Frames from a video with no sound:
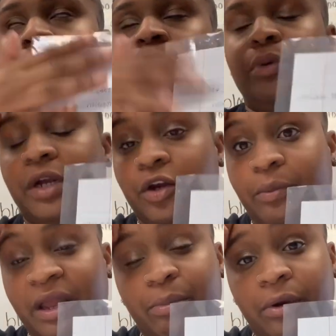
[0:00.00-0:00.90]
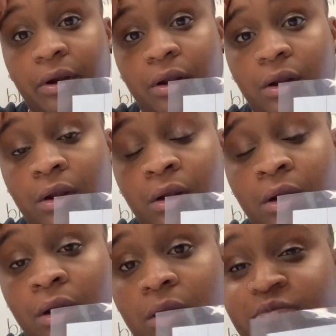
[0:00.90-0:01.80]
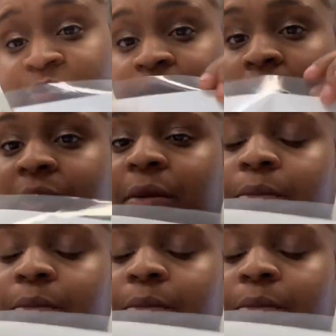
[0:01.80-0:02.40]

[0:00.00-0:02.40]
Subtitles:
printer paper. I put a